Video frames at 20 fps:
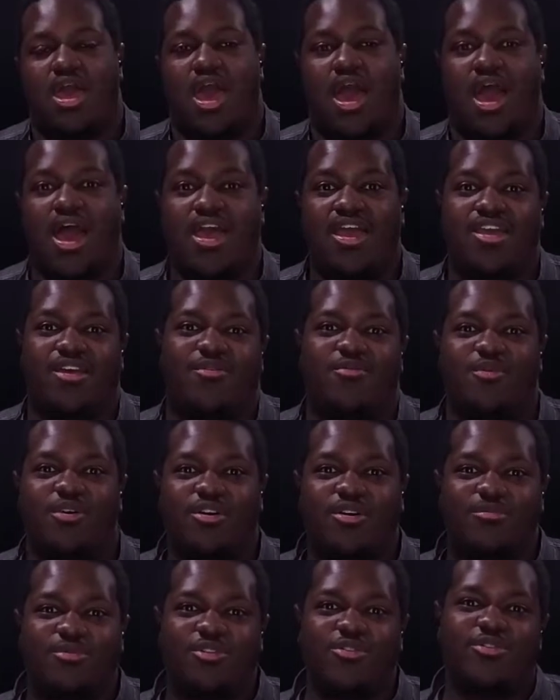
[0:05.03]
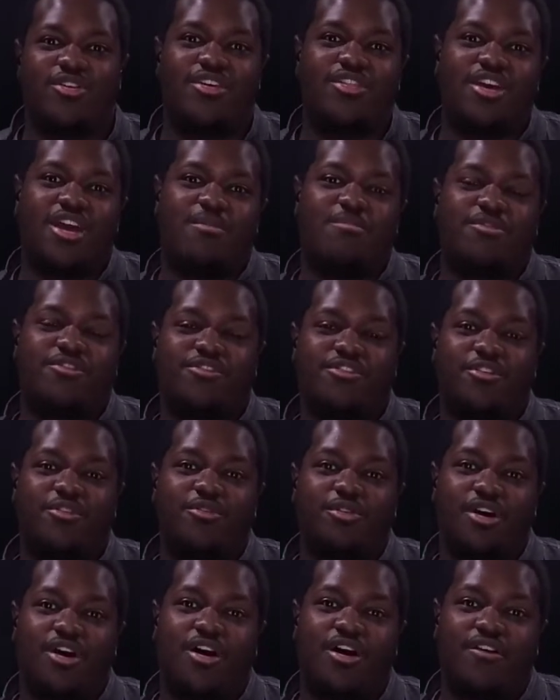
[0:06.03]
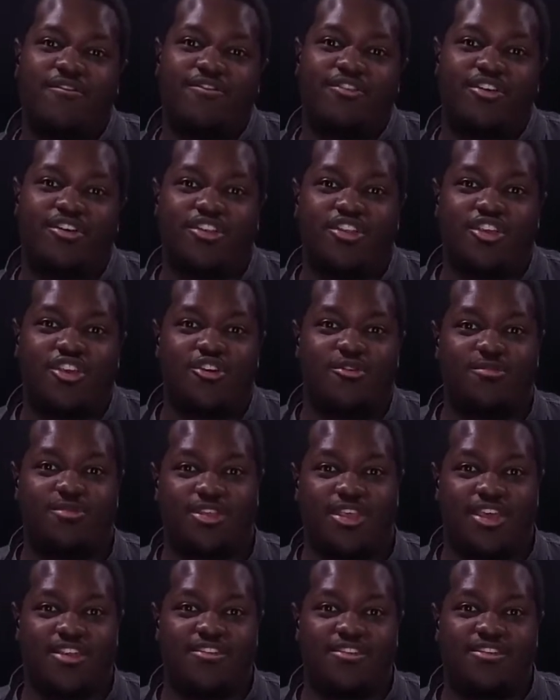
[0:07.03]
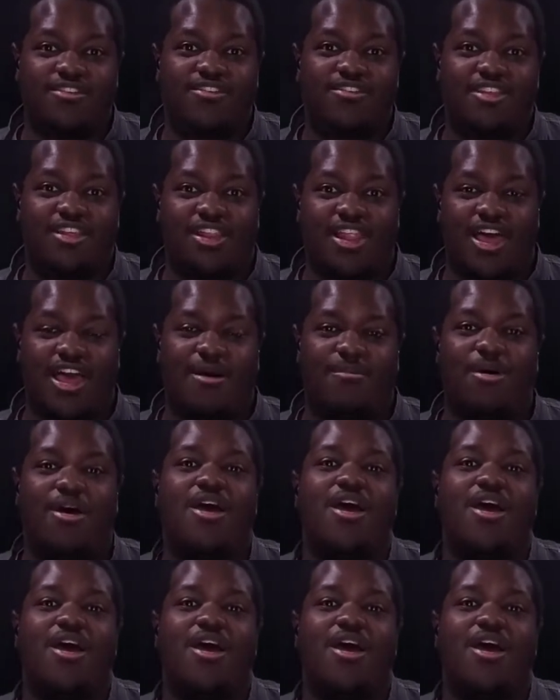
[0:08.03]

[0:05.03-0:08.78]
Hi, welcome to another episode of Good Cubes Kitchens, The Lab.